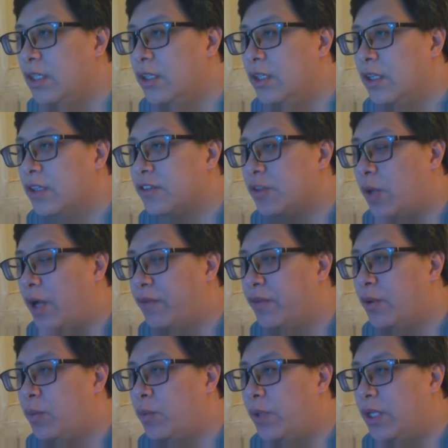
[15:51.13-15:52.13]
so
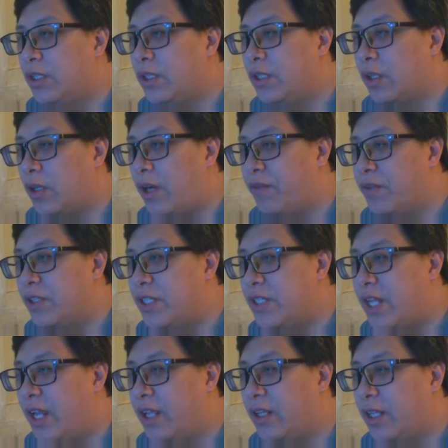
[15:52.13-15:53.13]
every week or every
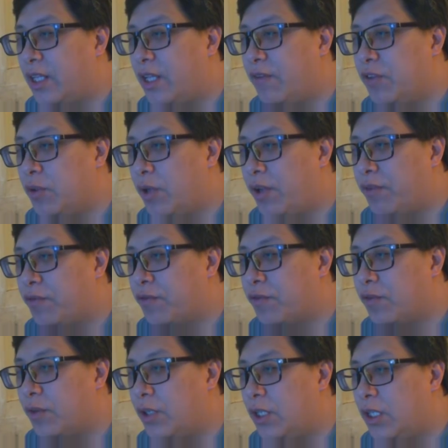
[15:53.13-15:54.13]
day they give you a
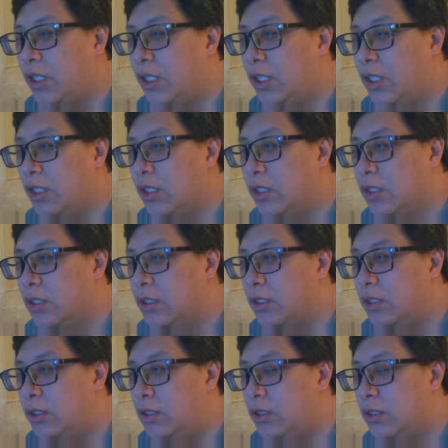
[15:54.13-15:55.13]
free
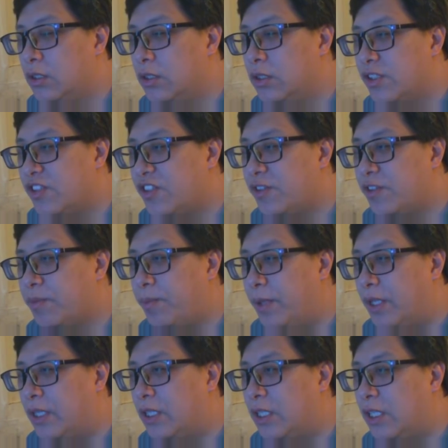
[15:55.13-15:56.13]

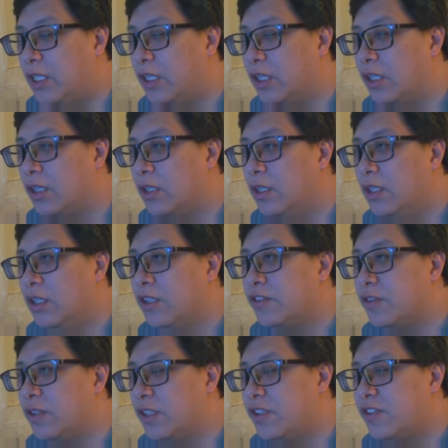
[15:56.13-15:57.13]
spin here. So
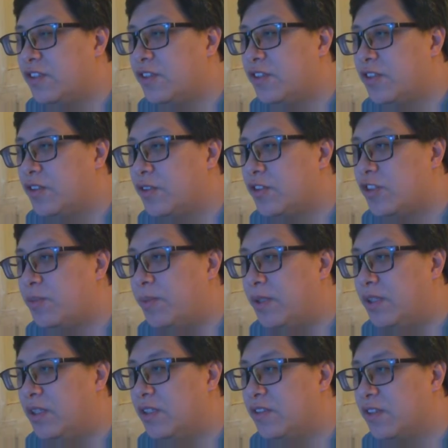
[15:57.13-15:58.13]
let's spin
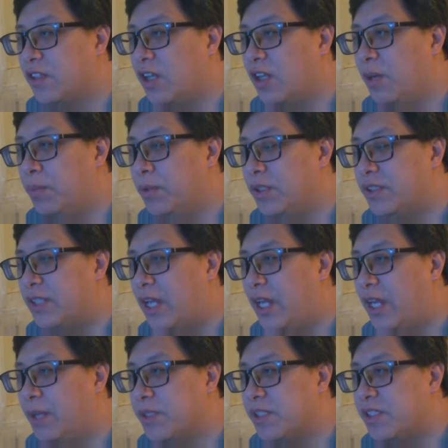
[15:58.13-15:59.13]
this a couple of
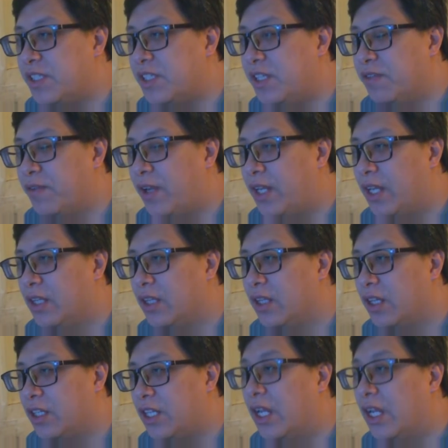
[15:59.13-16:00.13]
times and see if I get
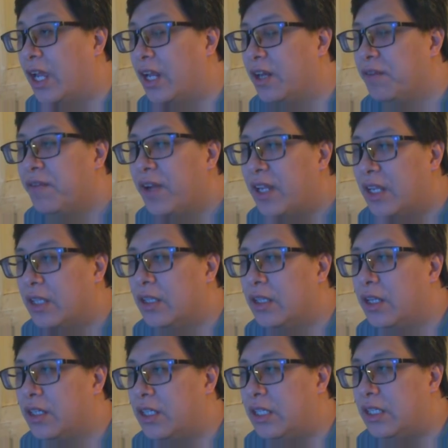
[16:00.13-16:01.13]
lucky. And if I get
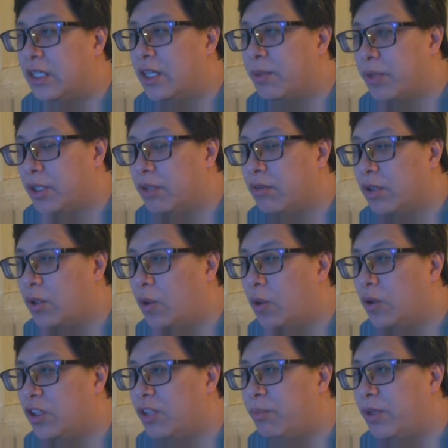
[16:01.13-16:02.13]
lucky, then I'm gonna
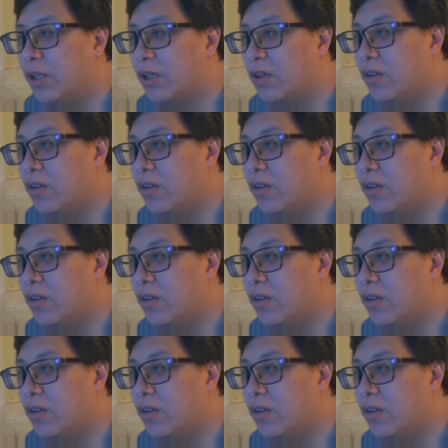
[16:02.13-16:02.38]
record the miracle